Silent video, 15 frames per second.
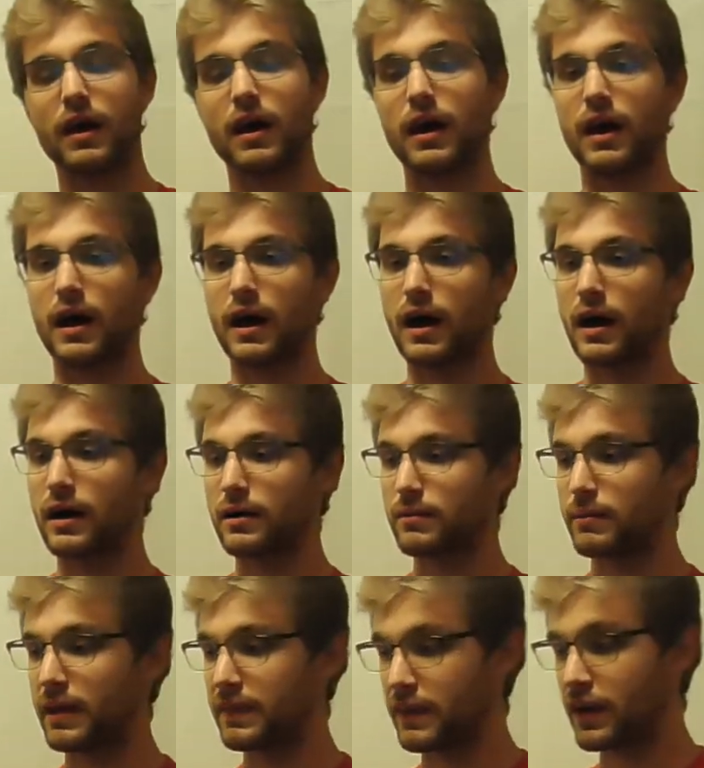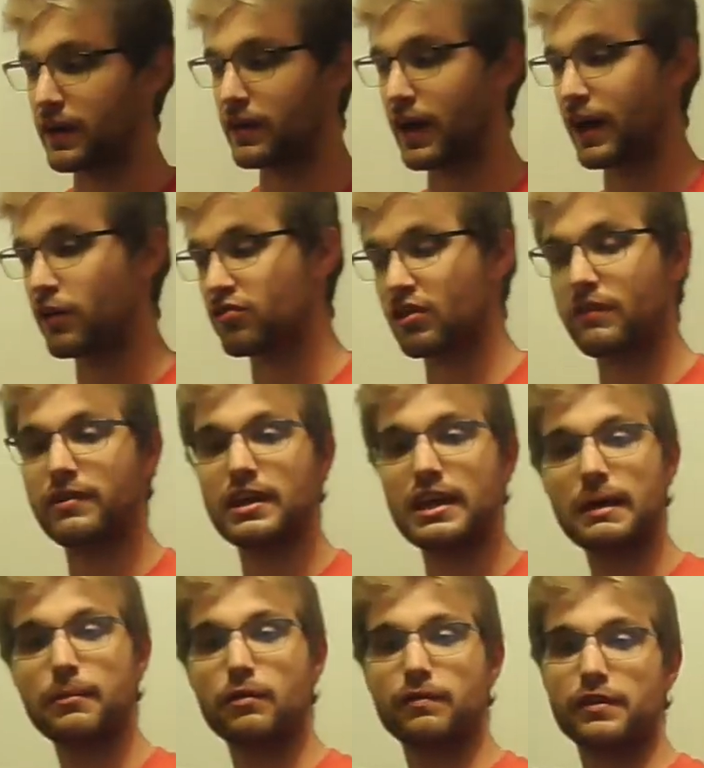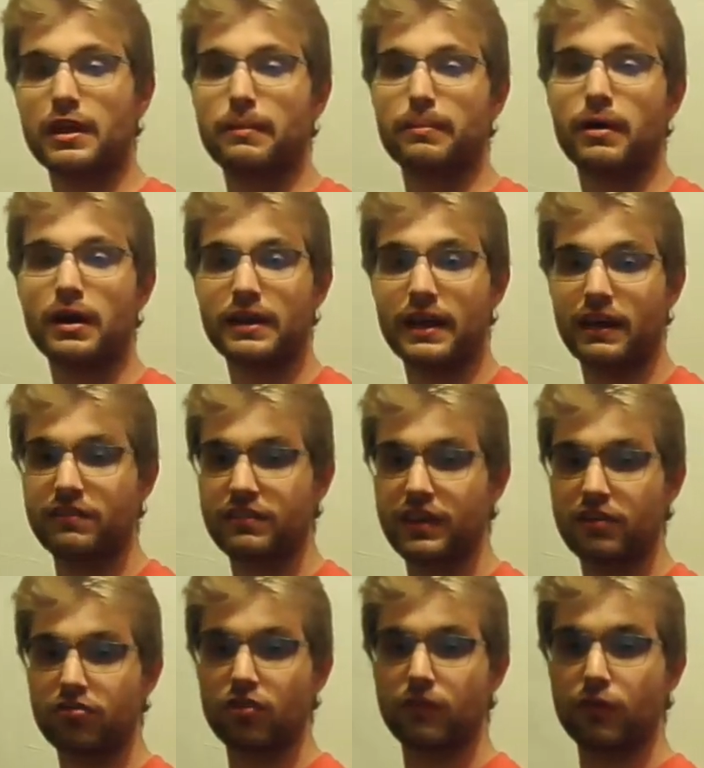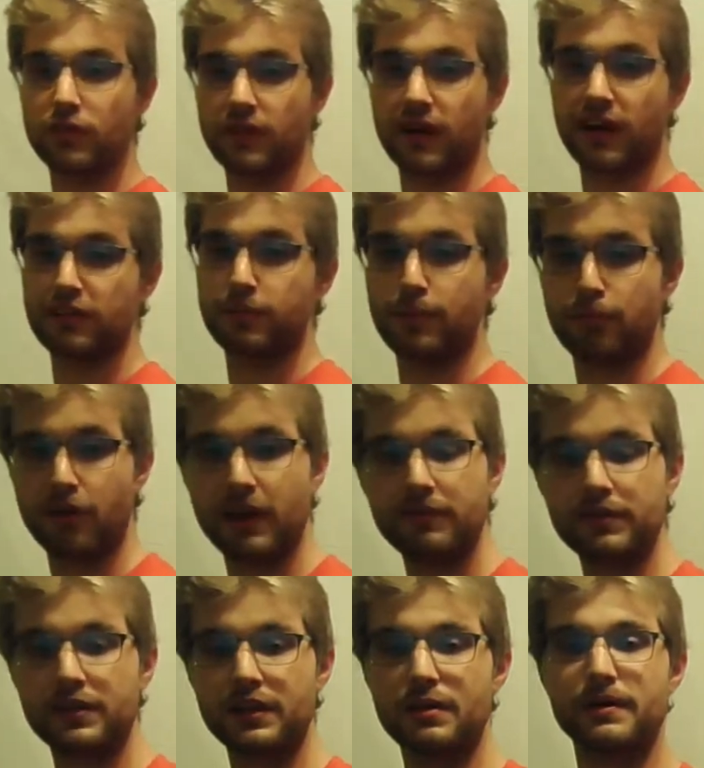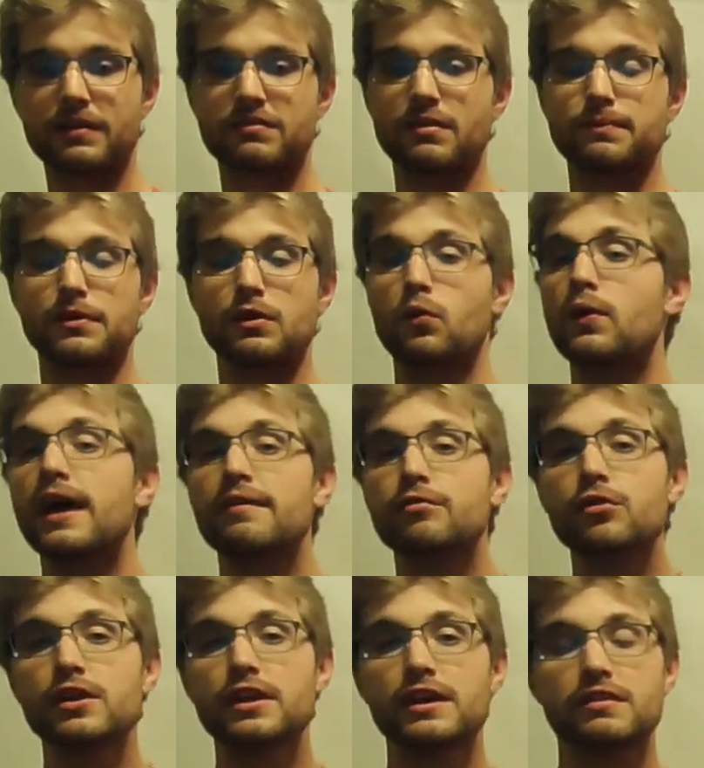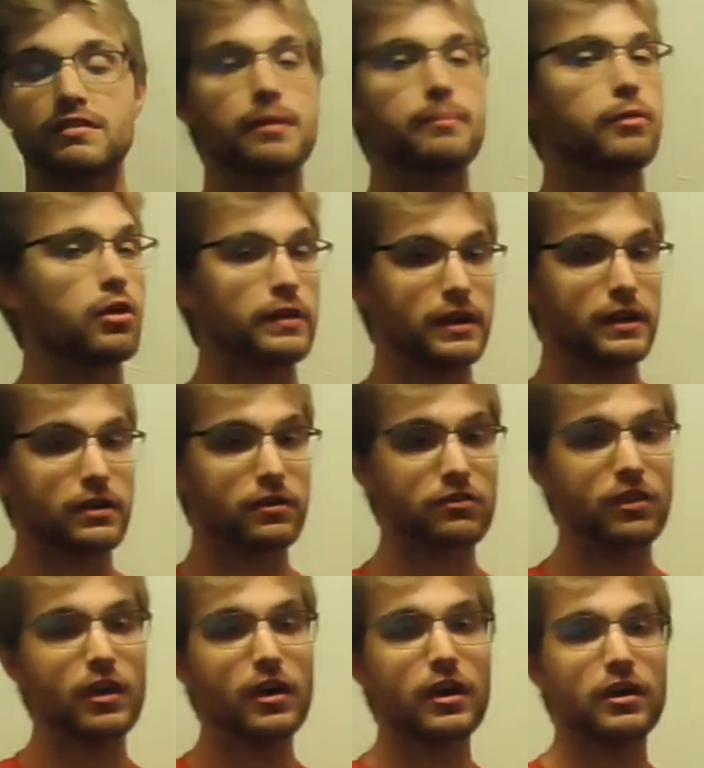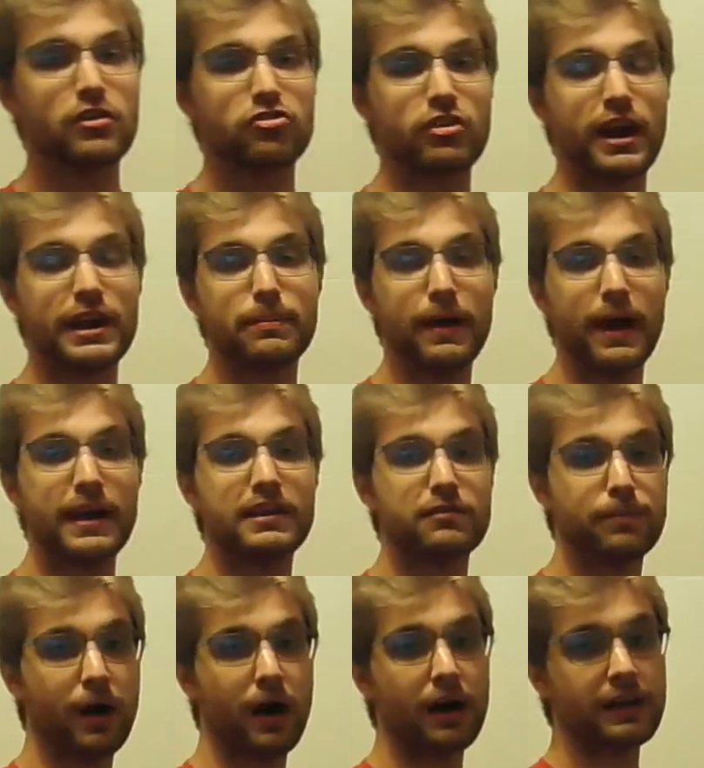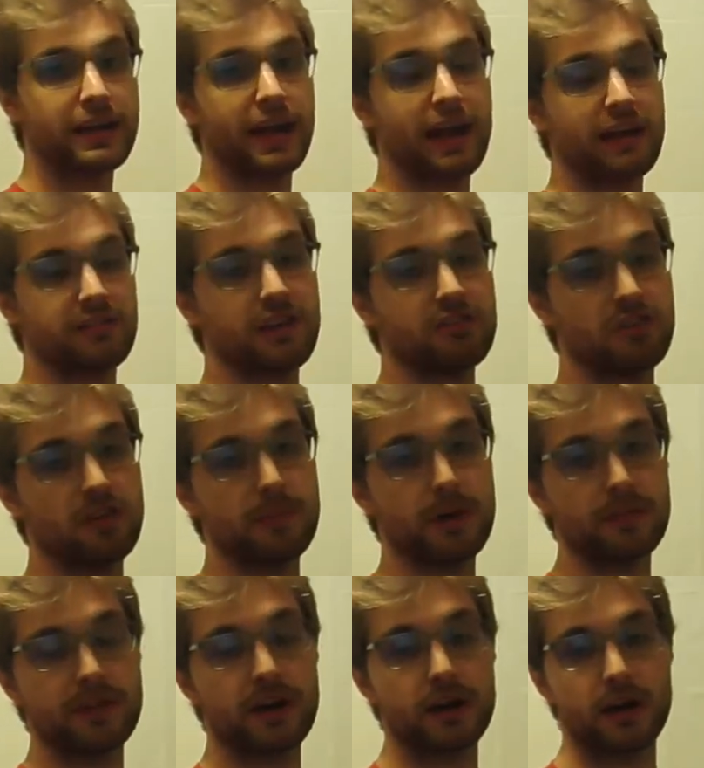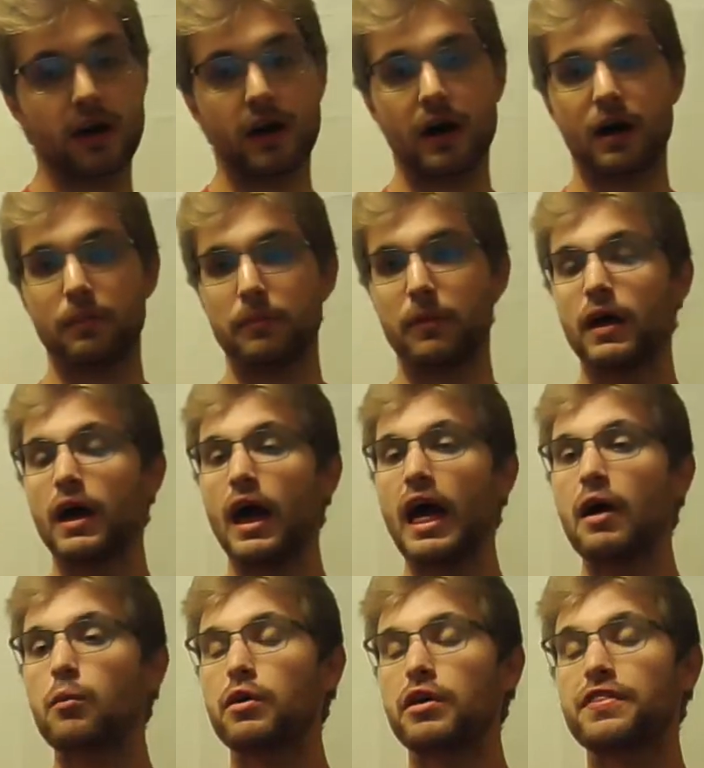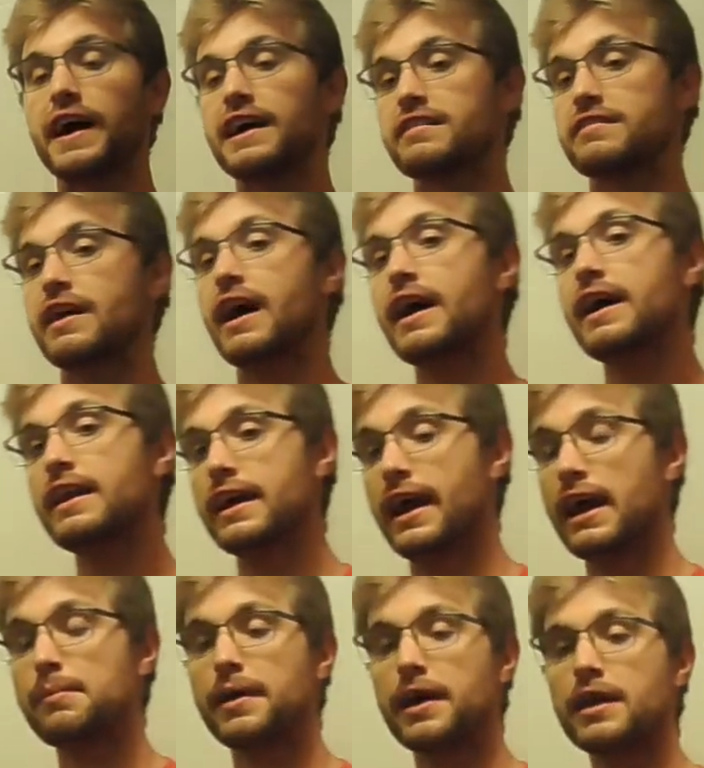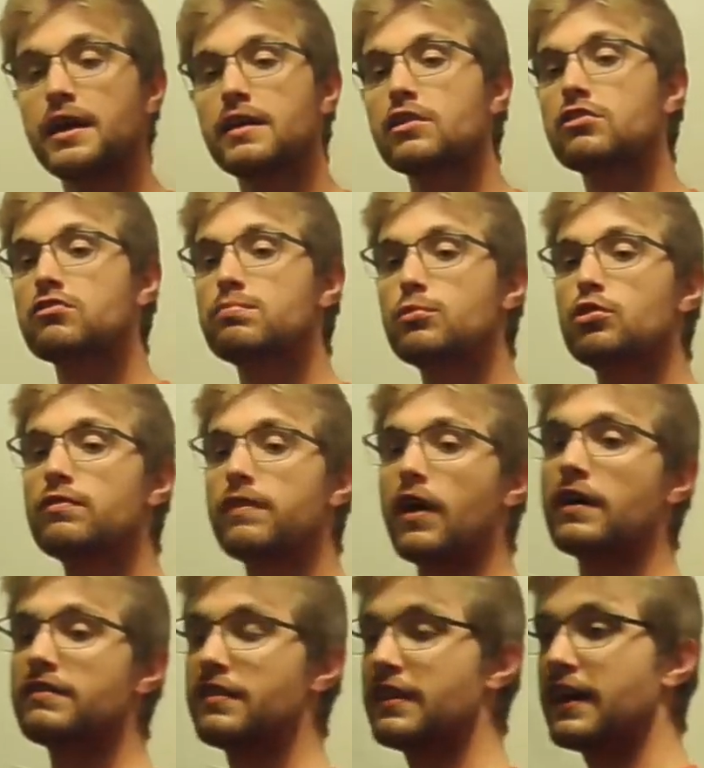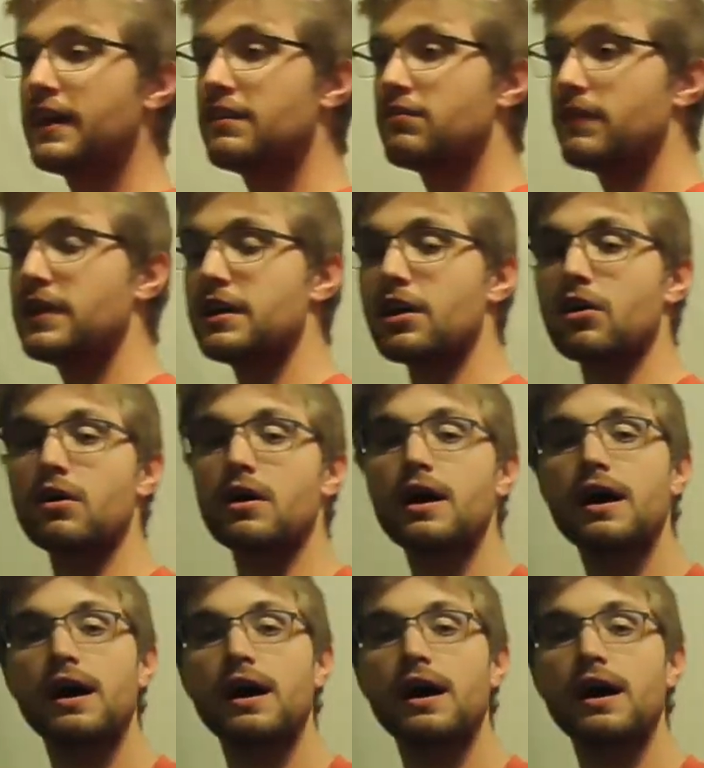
And then I also have an email for that podcast in case you ever want to talk to me privately about something, whatever it is, I'm all ears, chattypattiespodcast@gmail.com. With that aside, hey man, let's move on to today's video.